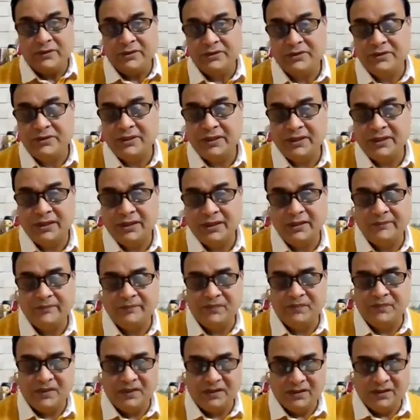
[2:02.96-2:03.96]
its
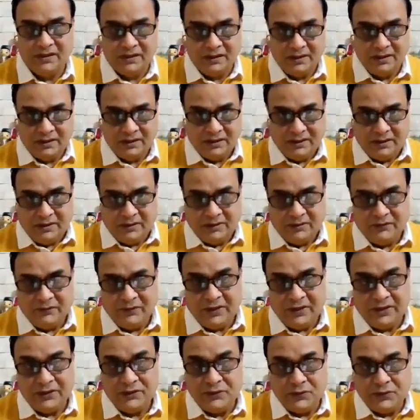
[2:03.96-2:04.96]

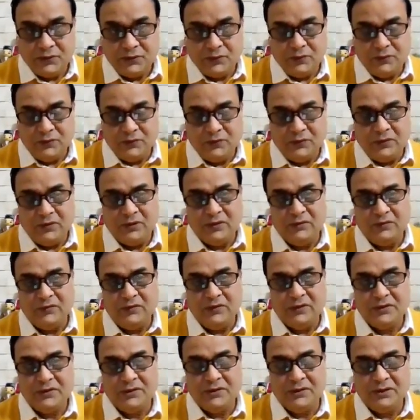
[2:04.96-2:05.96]
phase 2,
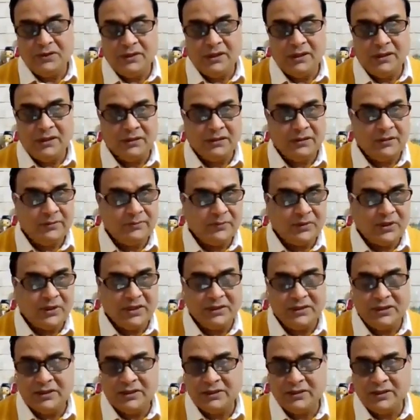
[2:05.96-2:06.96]
which
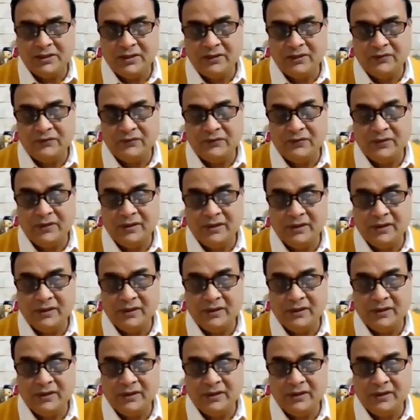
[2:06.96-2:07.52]
comprises of